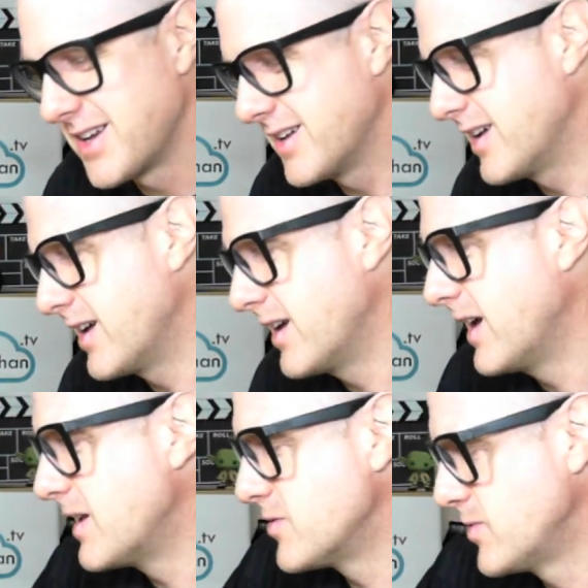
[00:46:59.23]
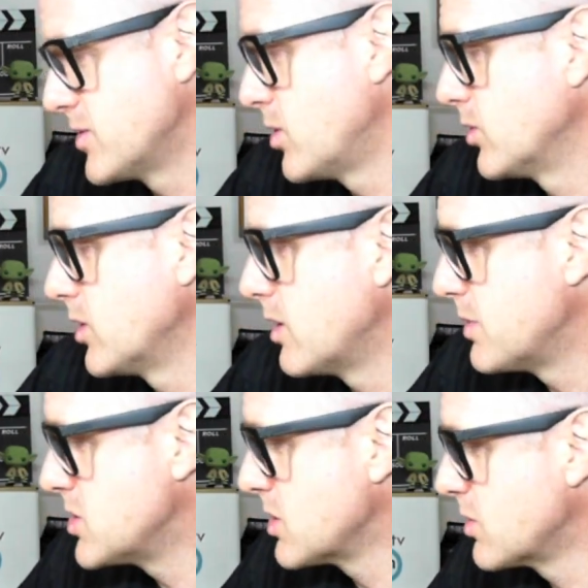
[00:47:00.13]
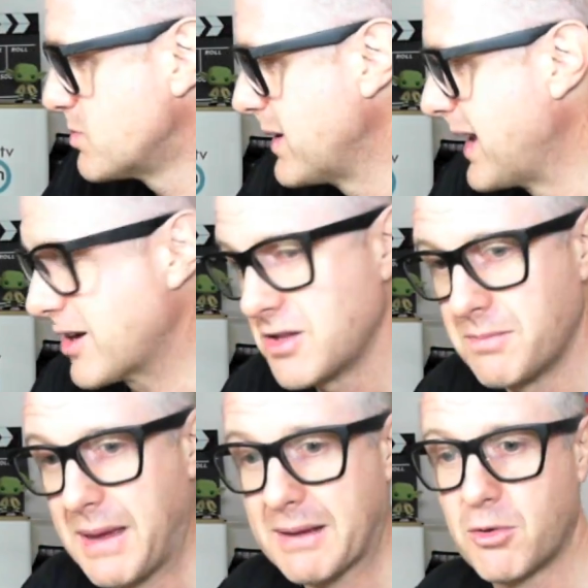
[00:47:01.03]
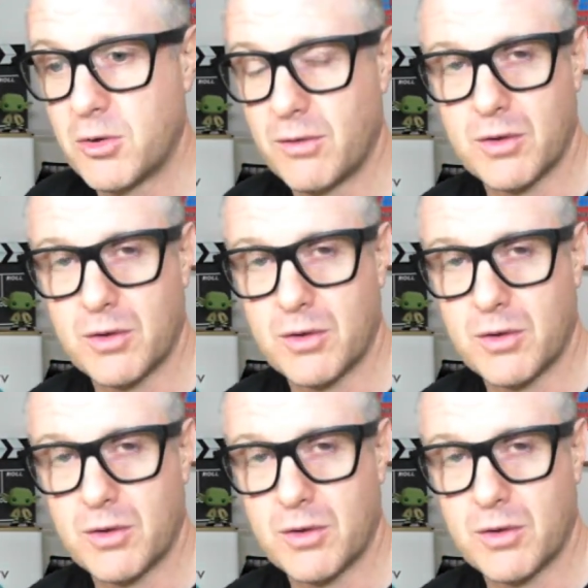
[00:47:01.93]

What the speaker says: And as a result, pachinko's been actually the backbone of